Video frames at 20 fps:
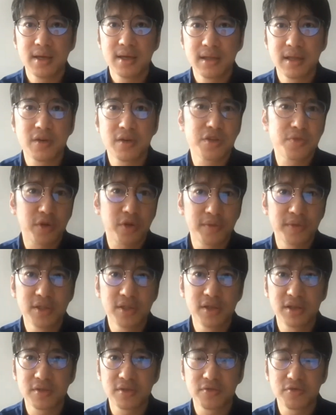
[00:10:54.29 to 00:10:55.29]
was probably
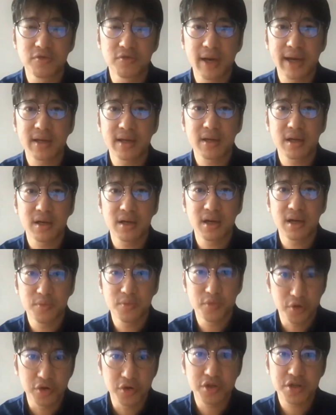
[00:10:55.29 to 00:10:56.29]
not the right
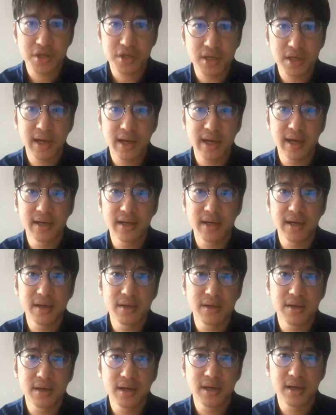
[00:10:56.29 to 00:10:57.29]
approach,
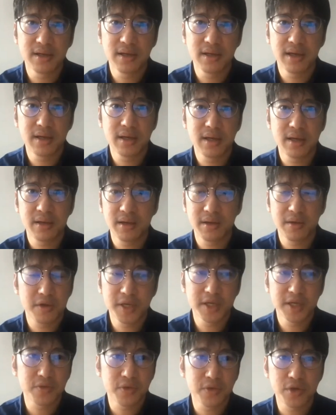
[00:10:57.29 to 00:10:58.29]
and
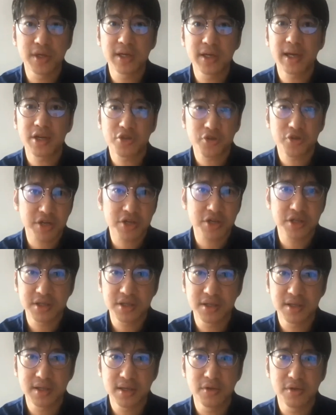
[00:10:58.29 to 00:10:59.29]
because we couldn't get
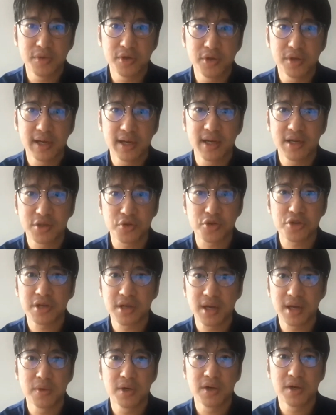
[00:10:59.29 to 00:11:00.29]
traction to build like a social
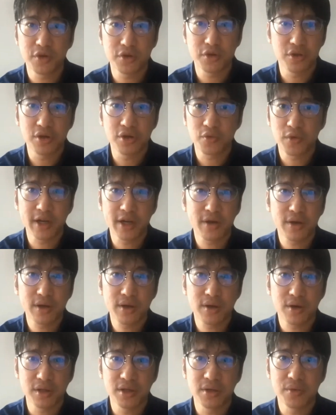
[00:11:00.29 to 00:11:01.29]
network for non-white
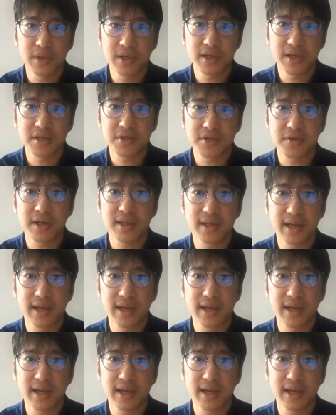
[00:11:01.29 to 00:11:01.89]
collar workers, right?